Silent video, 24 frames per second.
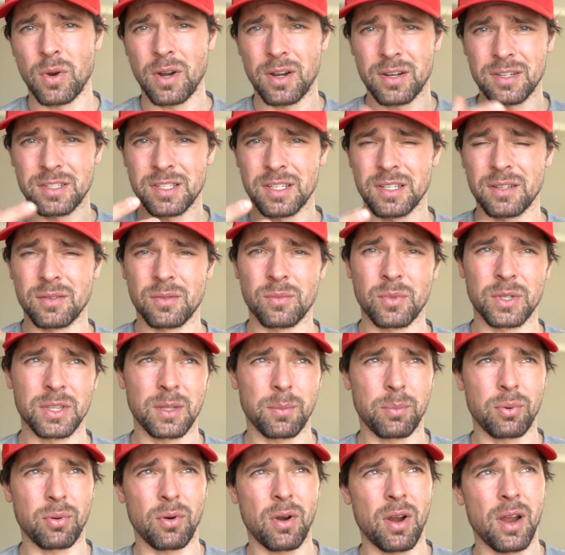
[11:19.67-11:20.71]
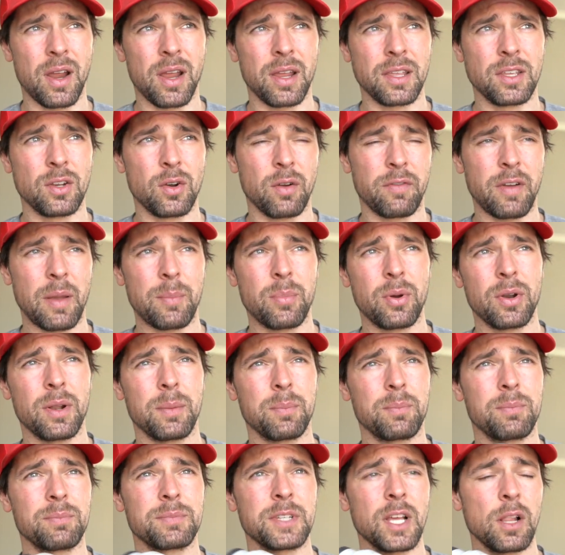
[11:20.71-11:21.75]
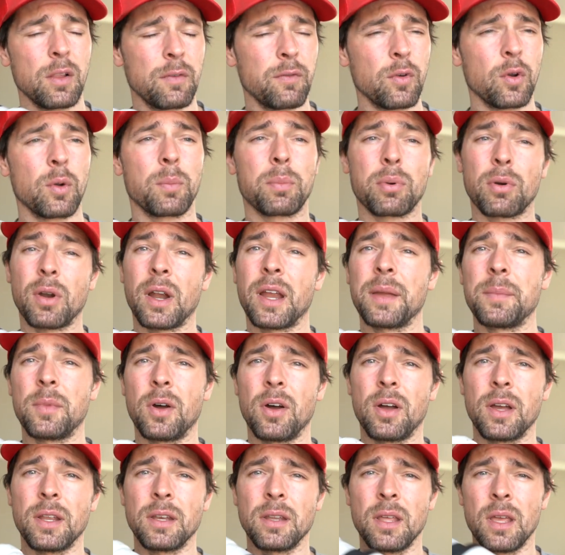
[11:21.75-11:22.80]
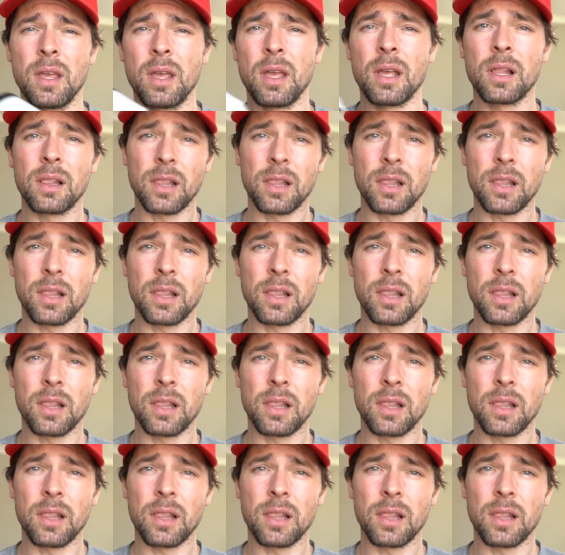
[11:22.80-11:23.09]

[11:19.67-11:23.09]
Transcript: Whereas with the prime, you know, if I put a telephoto prime on,